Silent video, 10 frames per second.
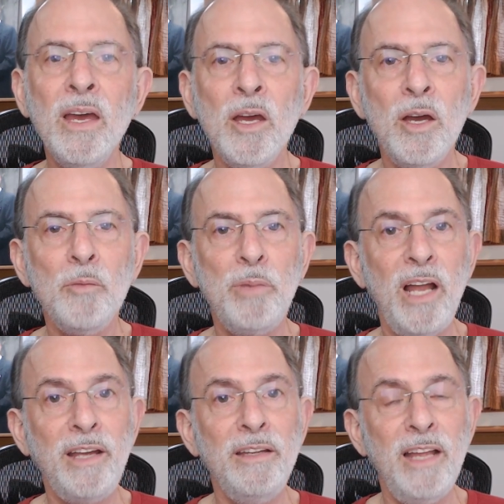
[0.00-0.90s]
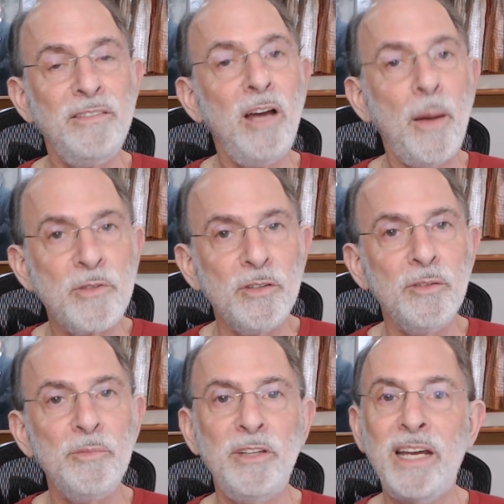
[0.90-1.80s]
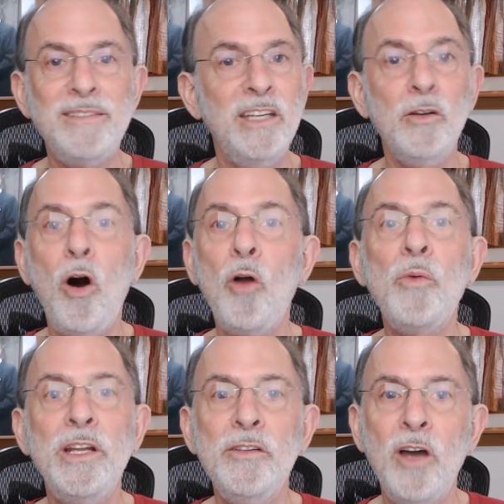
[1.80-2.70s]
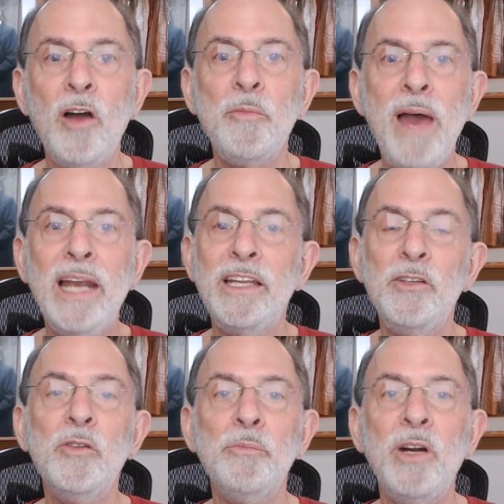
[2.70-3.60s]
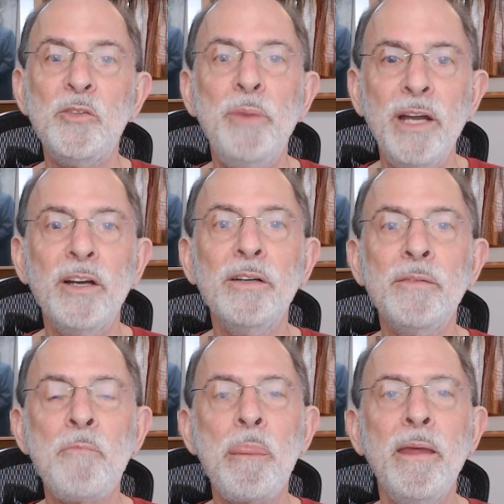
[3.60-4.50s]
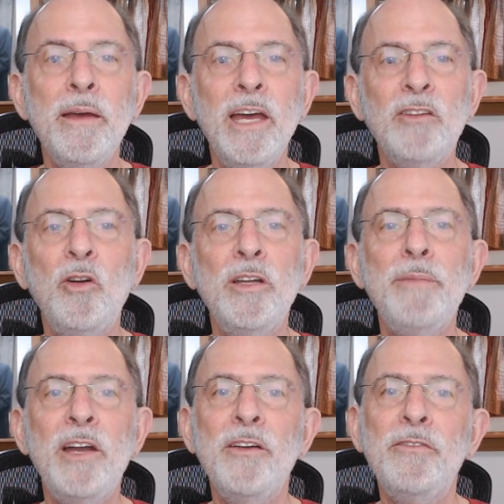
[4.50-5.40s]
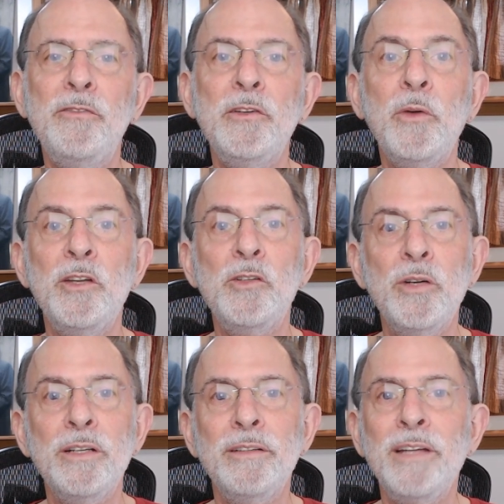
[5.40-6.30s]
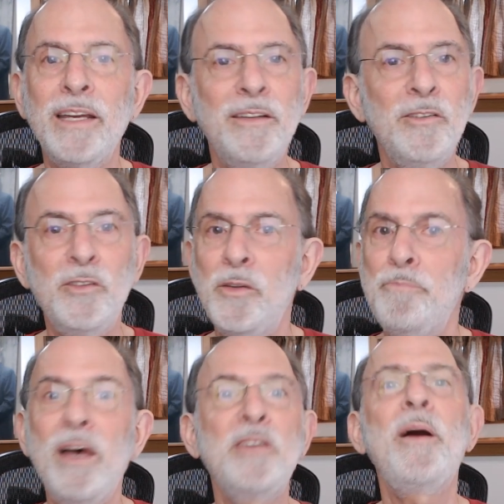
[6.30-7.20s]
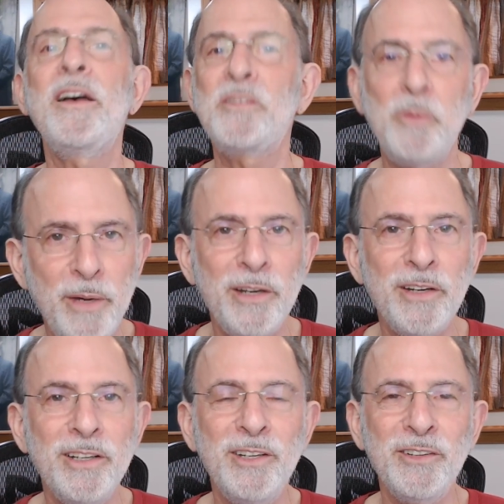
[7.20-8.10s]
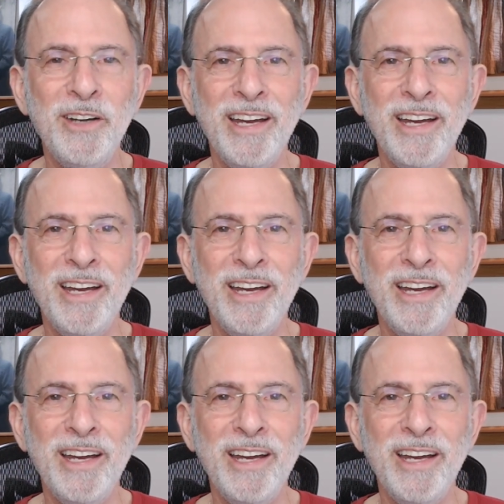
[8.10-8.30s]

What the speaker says: But that's optional, because like I say, you'll already automatically do it much better. It's only a matter of if you want to do it like the best possible better, right?